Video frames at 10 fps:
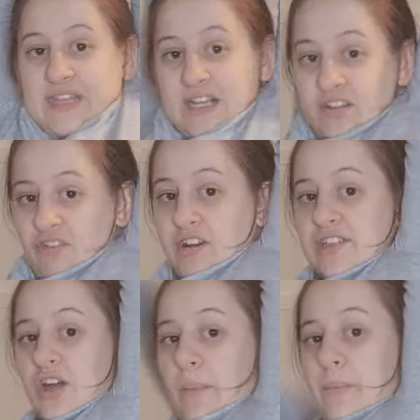this, for
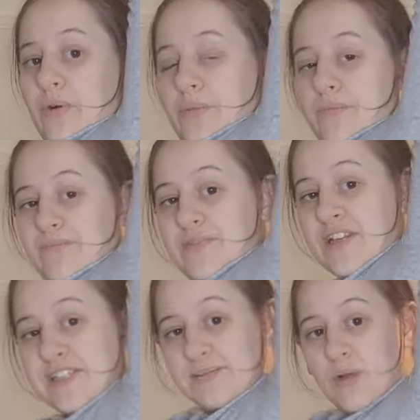example,
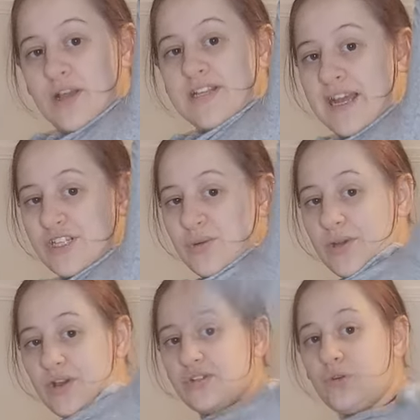this is my tattoo. It
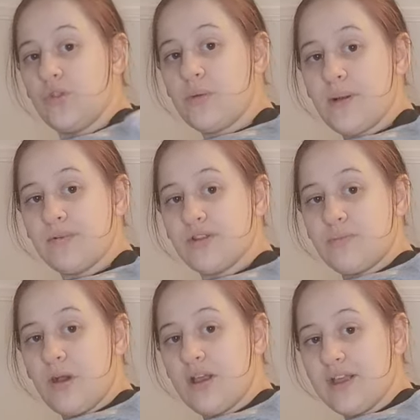goes all the way up to
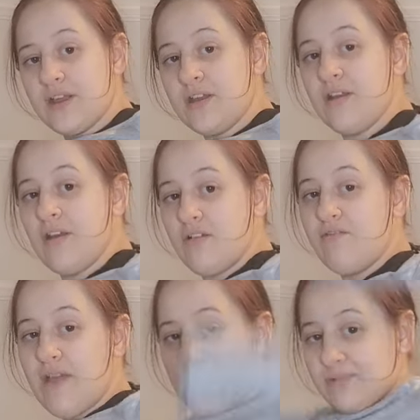my
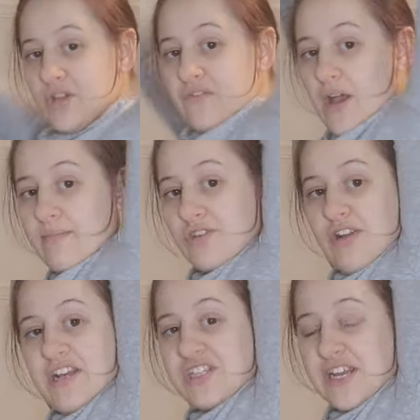rib. So if I'm
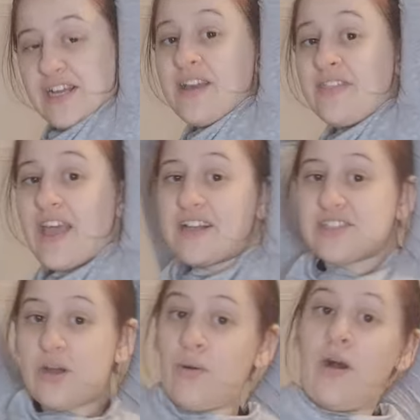stretching, that's
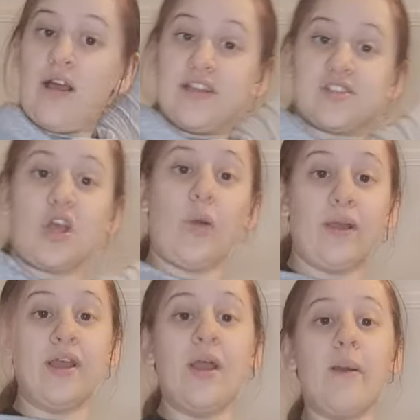how high it's
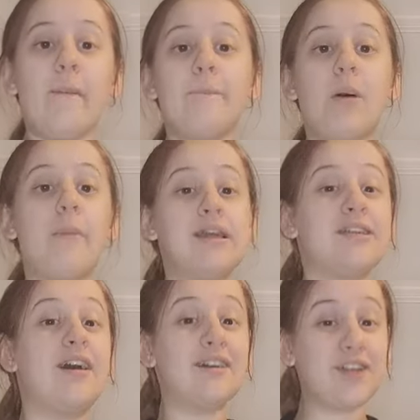going. But my
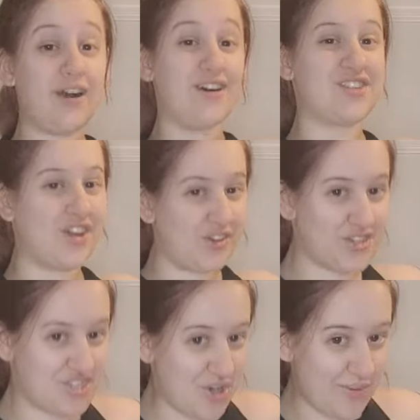tatas are not
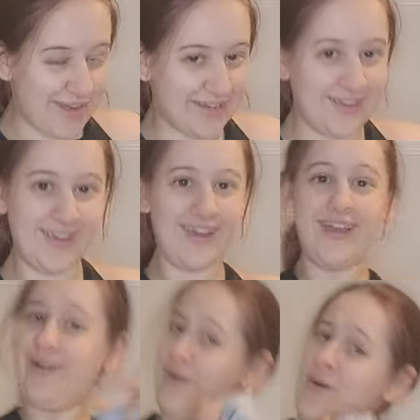showing.
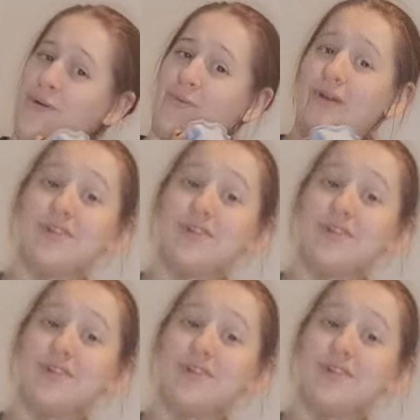Oh,